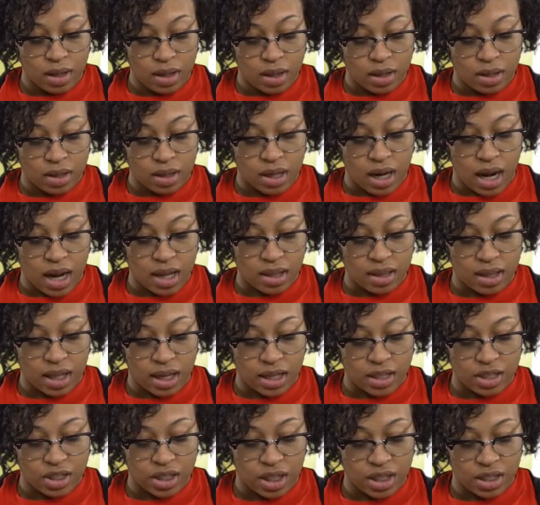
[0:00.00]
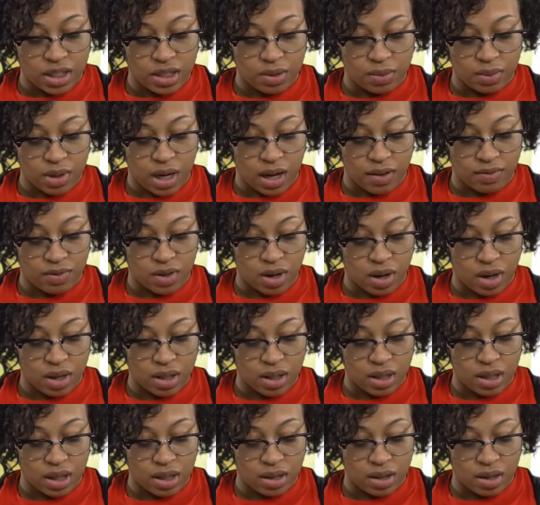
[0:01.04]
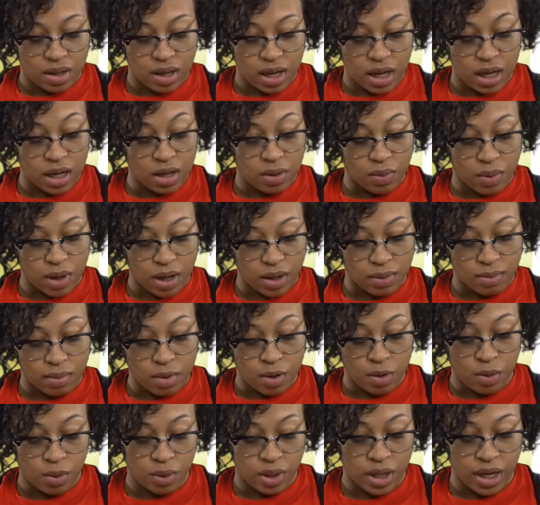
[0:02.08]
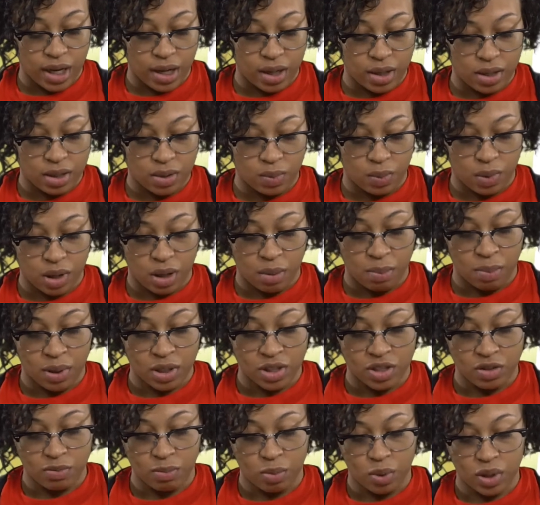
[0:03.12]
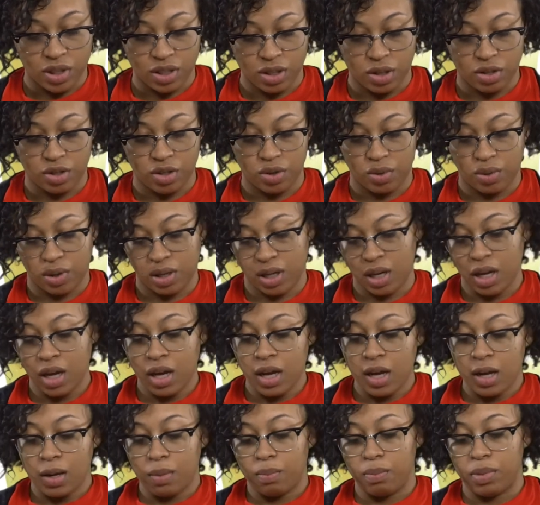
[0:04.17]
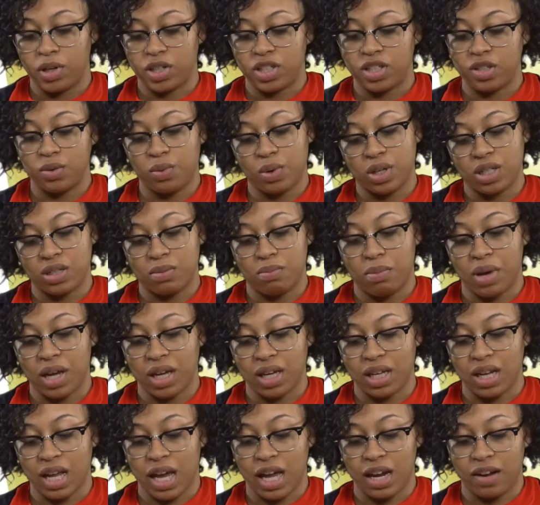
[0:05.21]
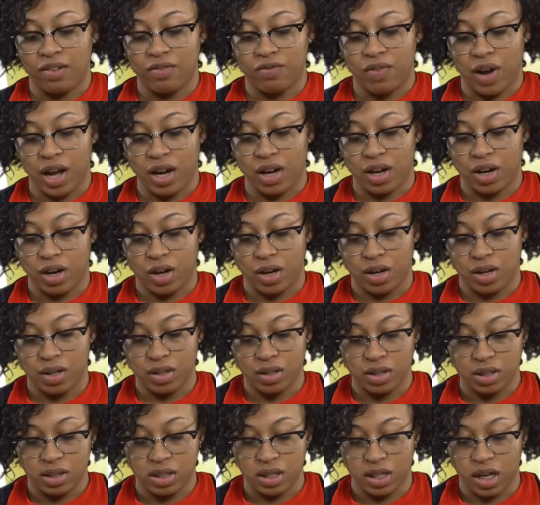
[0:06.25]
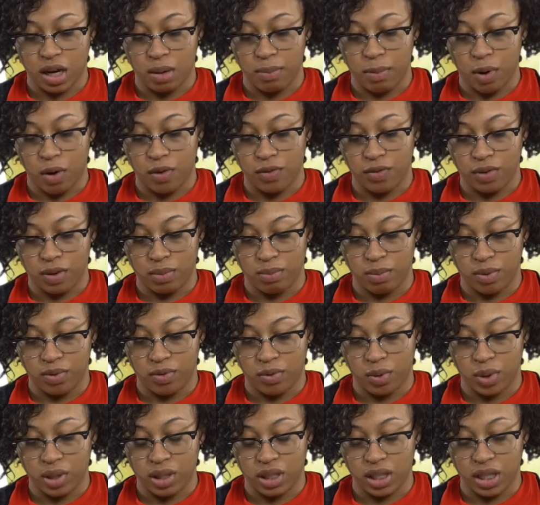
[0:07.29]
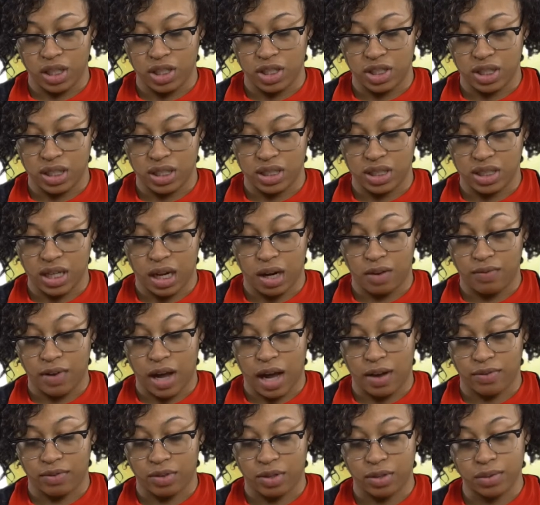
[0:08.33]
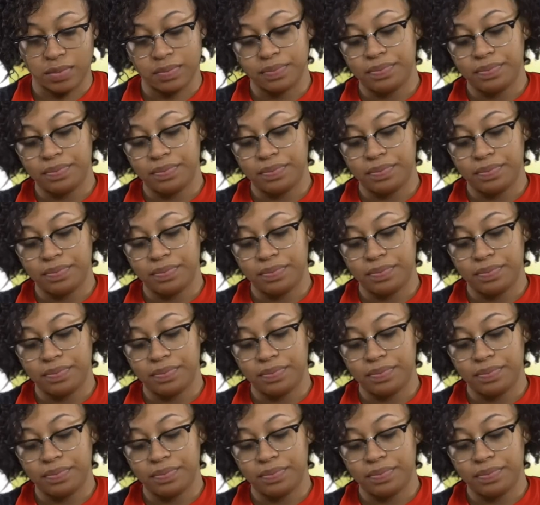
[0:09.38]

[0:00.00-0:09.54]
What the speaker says: Not that Jessie would have gone in there anyway. Who cares what a bunch of boys are doing? But she wished Megan had invited her to come over before lunch instead of after.